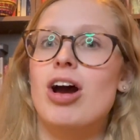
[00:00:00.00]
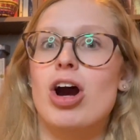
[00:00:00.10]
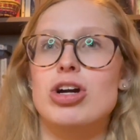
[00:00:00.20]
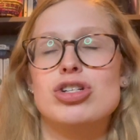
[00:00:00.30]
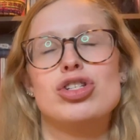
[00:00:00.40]

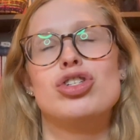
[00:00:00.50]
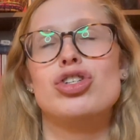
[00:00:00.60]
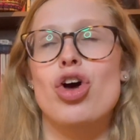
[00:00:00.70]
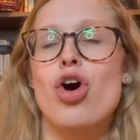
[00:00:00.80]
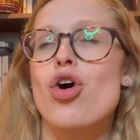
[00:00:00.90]
are
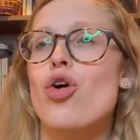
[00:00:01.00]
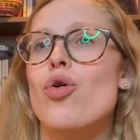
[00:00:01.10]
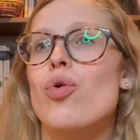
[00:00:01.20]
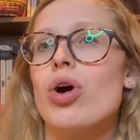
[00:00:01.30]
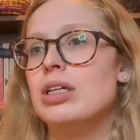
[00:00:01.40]

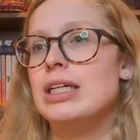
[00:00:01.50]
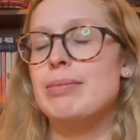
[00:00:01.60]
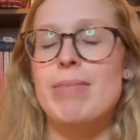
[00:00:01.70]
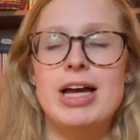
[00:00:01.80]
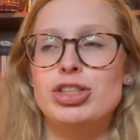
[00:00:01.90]
so
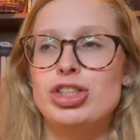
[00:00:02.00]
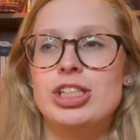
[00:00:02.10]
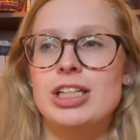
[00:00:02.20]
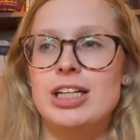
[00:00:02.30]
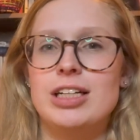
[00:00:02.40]

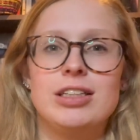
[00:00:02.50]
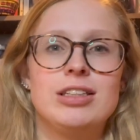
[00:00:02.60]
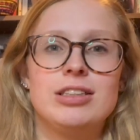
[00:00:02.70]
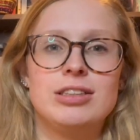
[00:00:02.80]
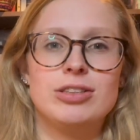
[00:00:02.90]
enmeshed
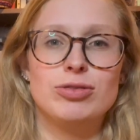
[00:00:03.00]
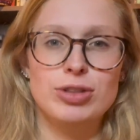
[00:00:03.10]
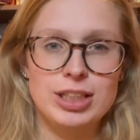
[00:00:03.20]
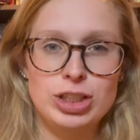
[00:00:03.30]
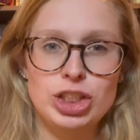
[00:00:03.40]
in
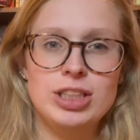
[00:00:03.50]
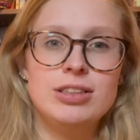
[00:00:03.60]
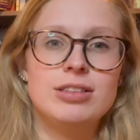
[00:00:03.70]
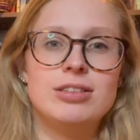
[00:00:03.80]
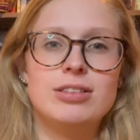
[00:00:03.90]
religion